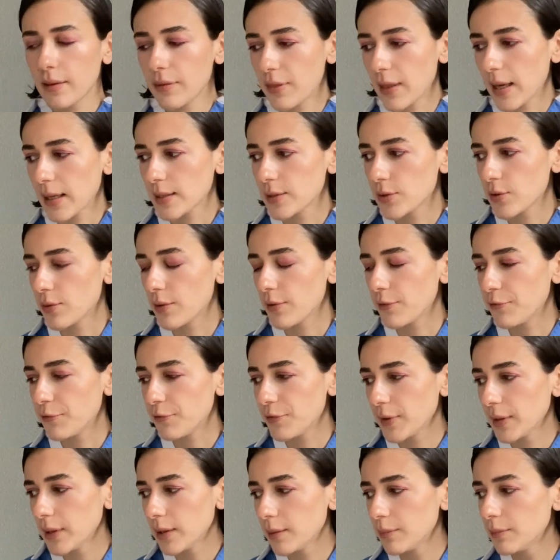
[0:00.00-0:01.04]
thanks to the
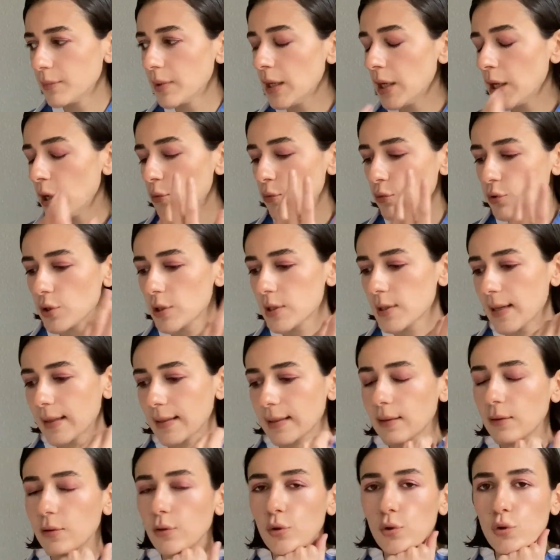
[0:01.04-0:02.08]
film, which is
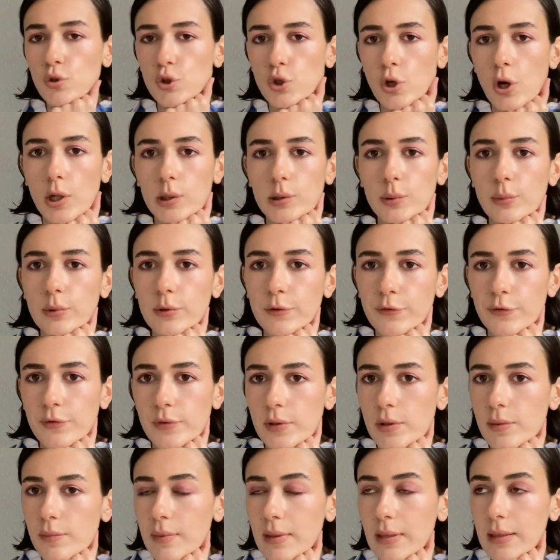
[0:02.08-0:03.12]
like a huge Hollywood
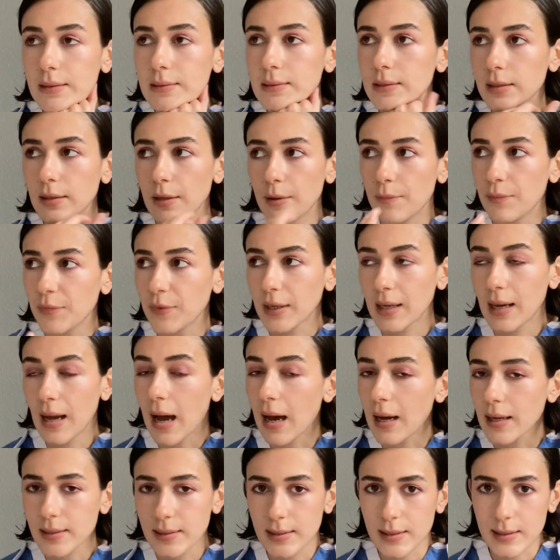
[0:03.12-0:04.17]
film, and the
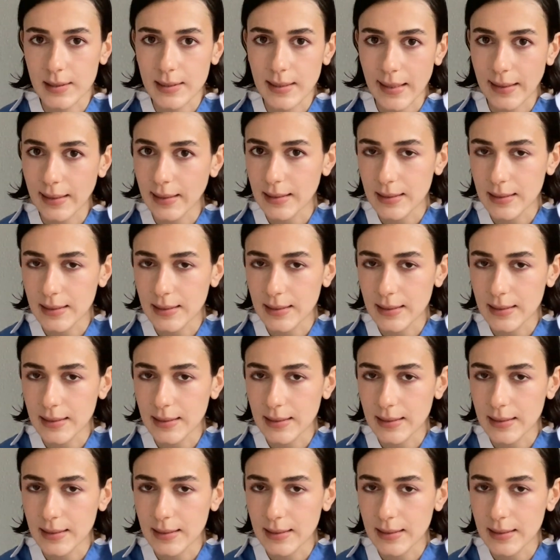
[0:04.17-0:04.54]
cast is like